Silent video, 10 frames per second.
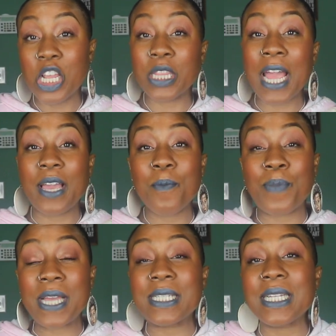like,
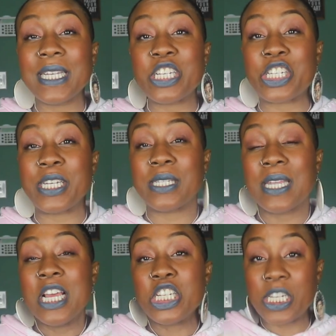basically she's
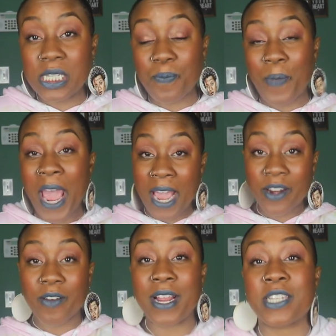
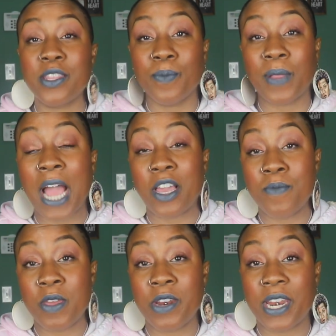pandering to the black
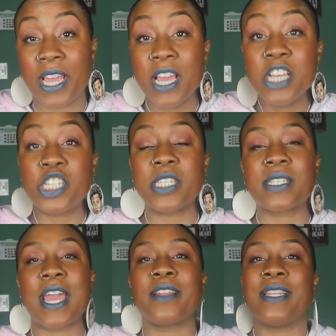community. She's
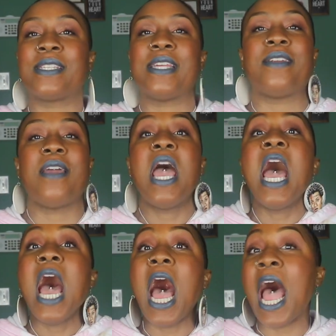saying, listen,
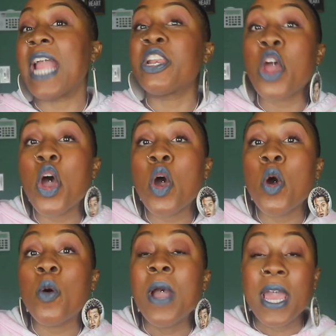I
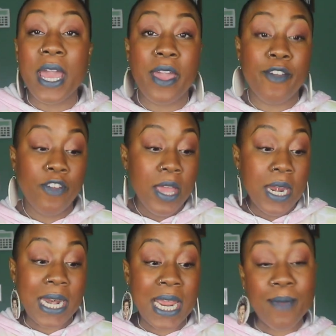know if
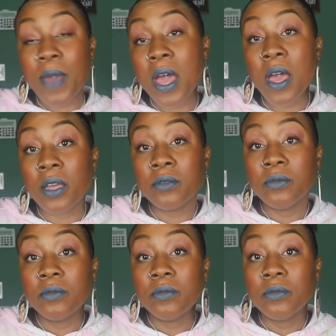Nima
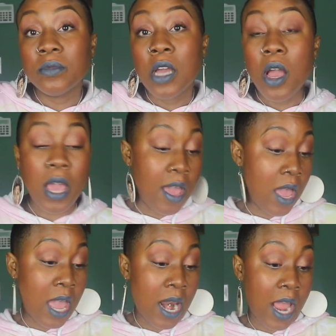
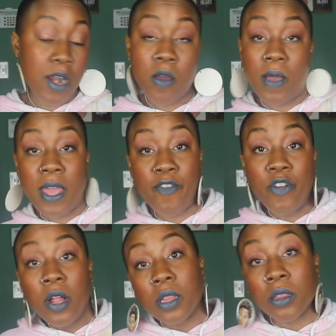and I know if
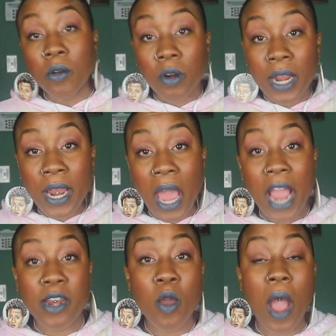Lauren,
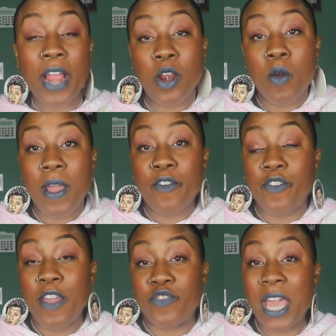I know
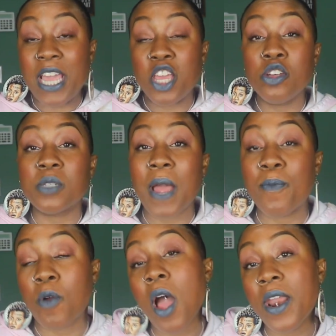if they use my
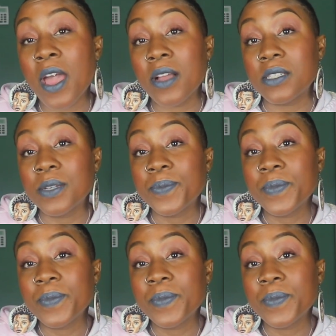product,